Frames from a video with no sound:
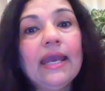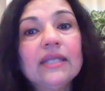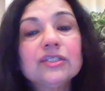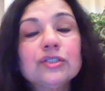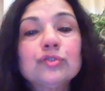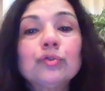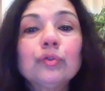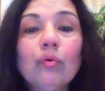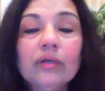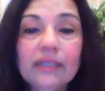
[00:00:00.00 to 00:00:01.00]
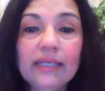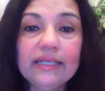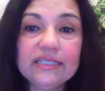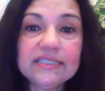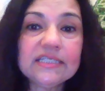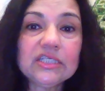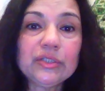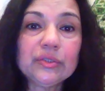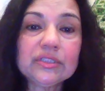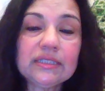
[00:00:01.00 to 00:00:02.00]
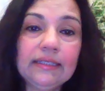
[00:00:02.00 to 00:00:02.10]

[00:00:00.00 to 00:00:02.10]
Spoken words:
and to note any changes in your